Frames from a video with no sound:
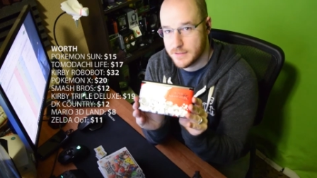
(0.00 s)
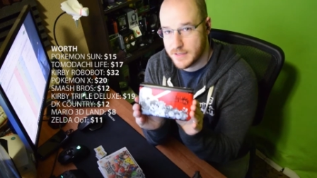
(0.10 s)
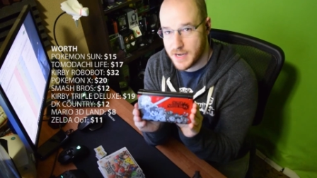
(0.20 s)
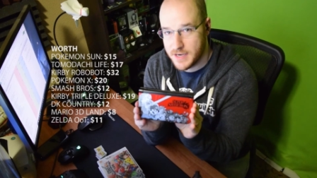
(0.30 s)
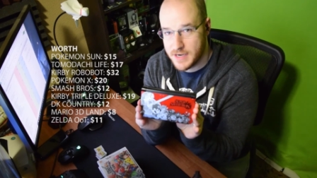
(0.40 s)

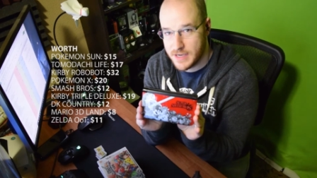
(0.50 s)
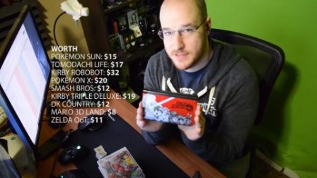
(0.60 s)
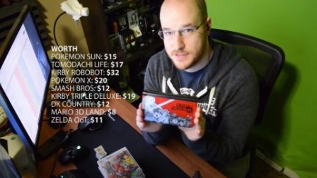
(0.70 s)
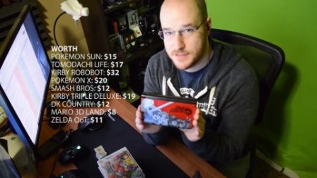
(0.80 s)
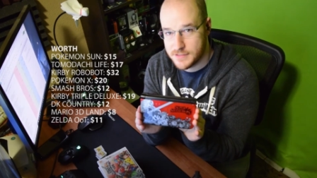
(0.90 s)
Got a
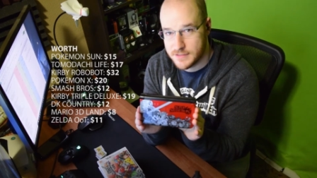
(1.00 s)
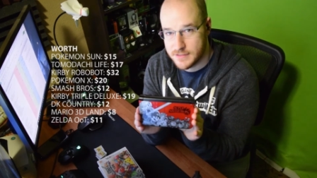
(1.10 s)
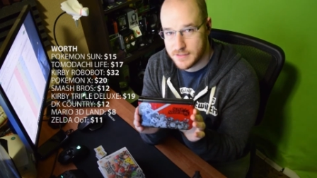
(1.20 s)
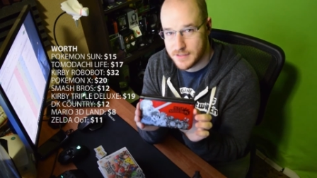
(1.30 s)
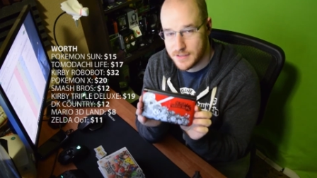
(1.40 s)
nice
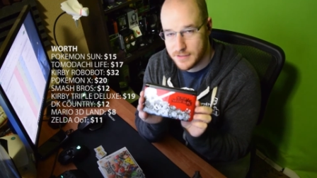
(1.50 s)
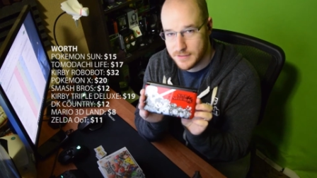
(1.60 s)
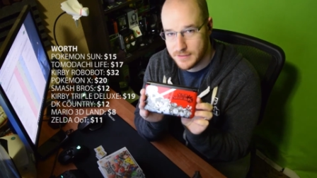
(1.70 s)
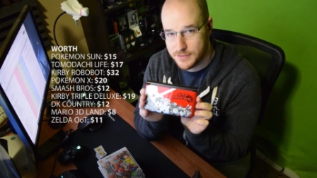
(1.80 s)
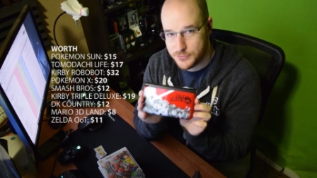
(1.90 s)

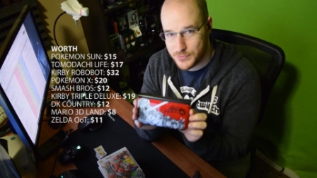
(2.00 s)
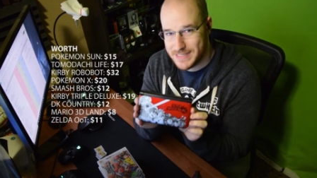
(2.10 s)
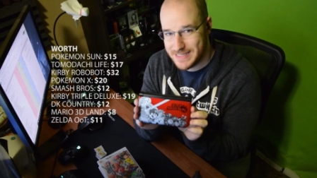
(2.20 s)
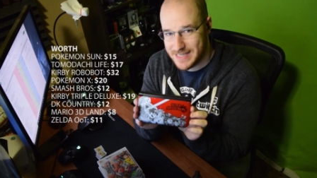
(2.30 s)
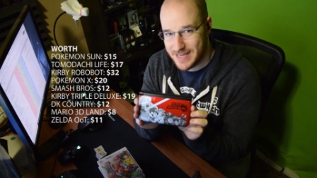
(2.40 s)

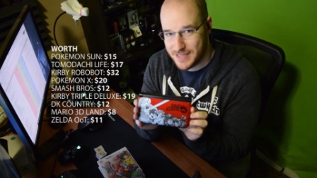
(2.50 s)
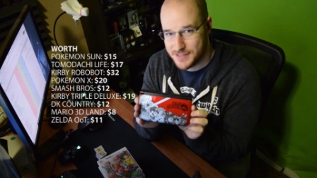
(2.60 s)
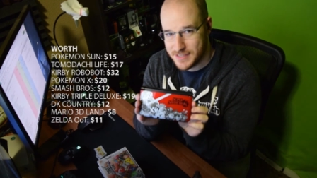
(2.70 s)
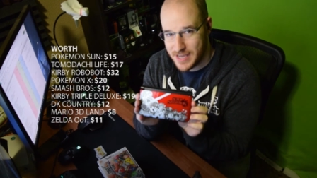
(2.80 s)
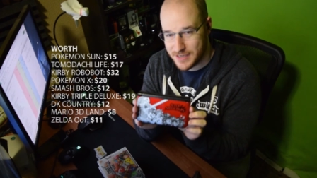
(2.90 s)

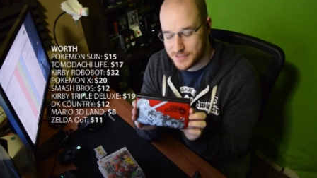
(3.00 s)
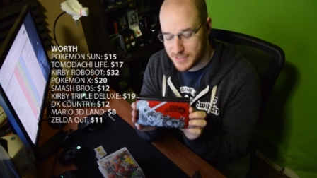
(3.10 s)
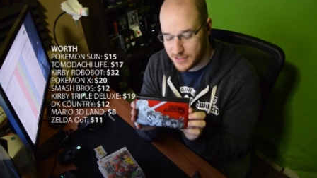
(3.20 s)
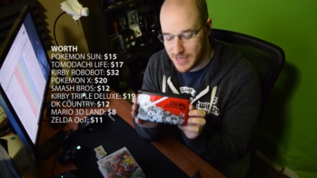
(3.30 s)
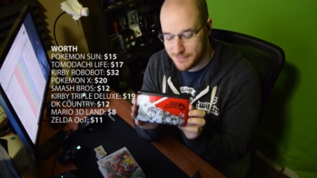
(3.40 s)
3DS
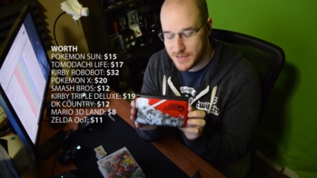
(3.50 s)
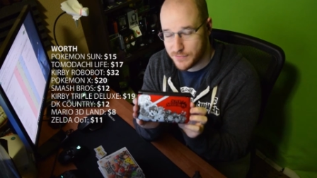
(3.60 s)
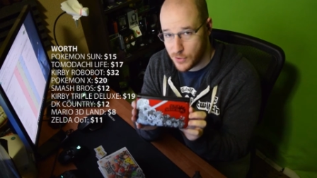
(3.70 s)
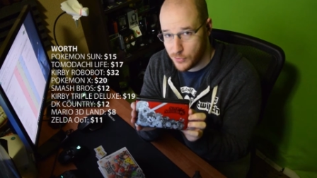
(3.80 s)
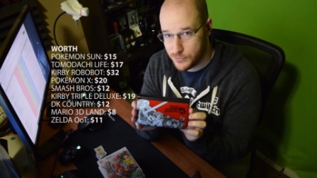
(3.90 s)
XL. I've
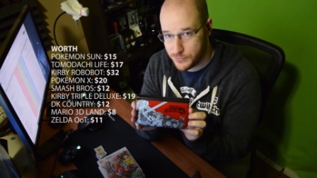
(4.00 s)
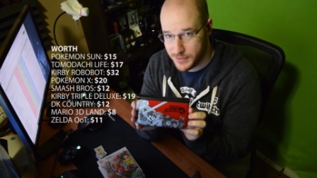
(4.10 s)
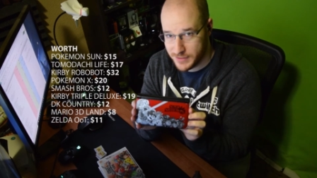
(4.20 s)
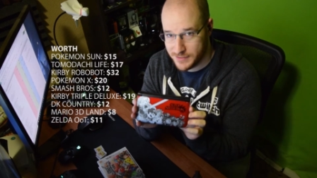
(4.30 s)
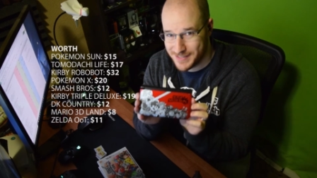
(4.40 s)
never owned one
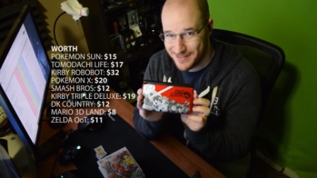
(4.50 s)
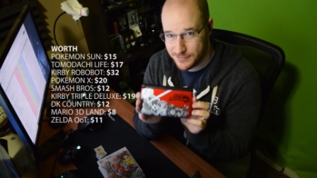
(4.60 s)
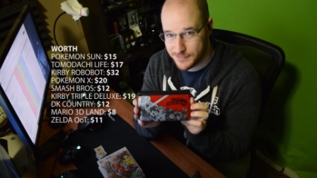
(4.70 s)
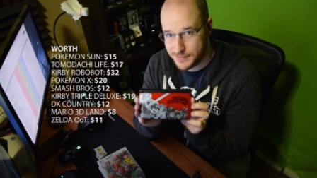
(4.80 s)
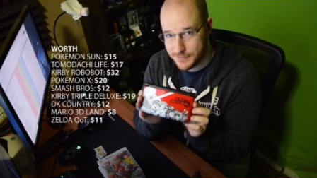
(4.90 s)
of these.
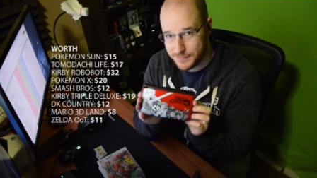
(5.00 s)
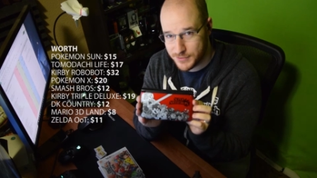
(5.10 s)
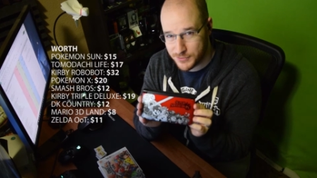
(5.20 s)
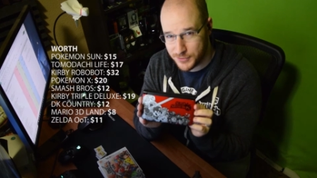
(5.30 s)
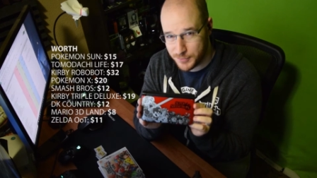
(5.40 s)

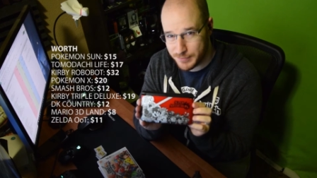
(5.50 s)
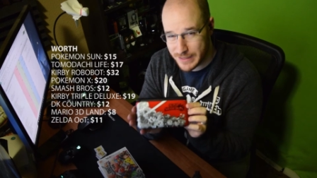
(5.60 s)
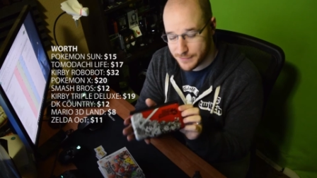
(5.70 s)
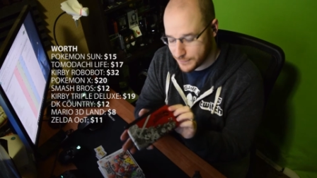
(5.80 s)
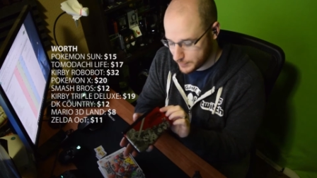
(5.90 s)
They're a little
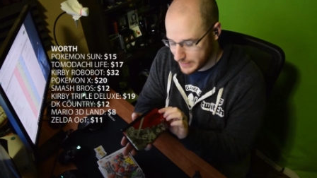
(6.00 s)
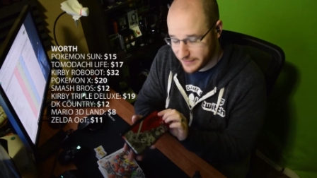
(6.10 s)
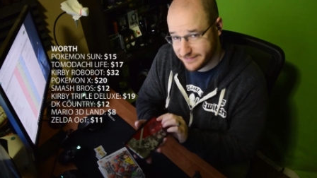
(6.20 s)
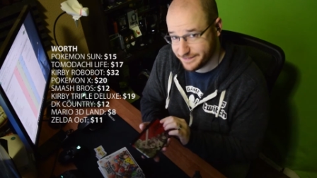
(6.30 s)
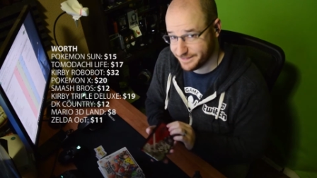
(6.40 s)
big for me.
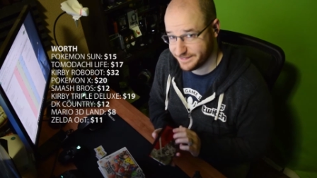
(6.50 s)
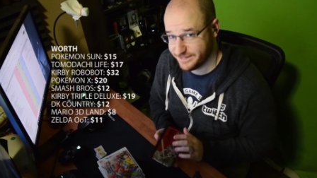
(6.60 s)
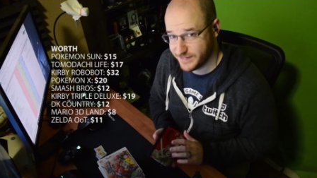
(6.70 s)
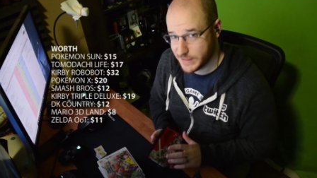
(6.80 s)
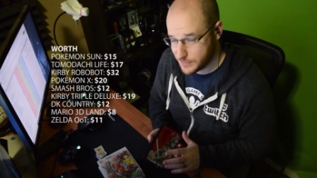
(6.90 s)

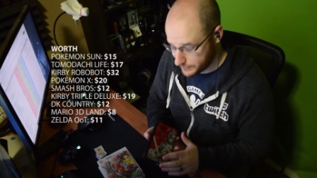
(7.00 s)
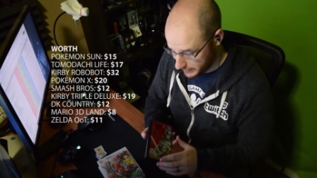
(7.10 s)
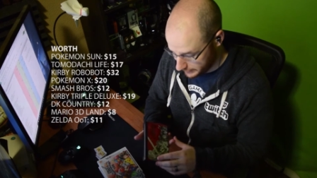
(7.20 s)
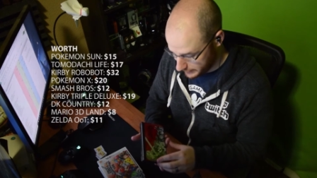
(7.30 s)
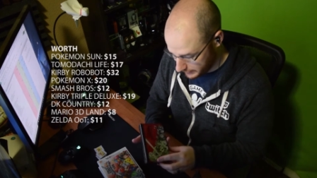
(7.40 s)
It's
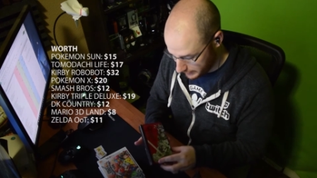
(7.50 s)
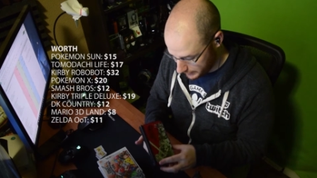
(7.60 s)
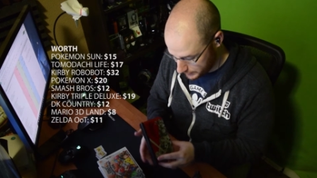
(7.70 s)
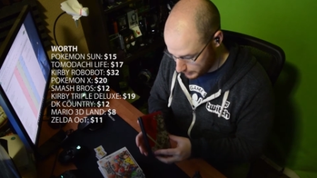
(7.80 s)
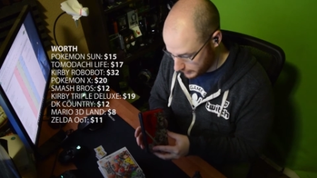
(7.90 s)
fine. I like
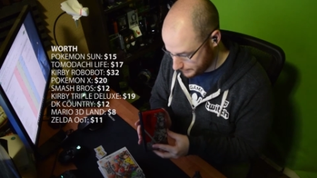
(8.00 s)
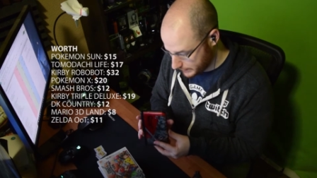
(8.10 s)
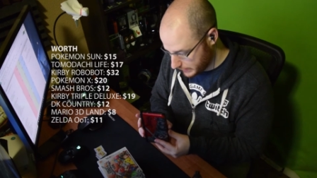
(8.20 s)
it small.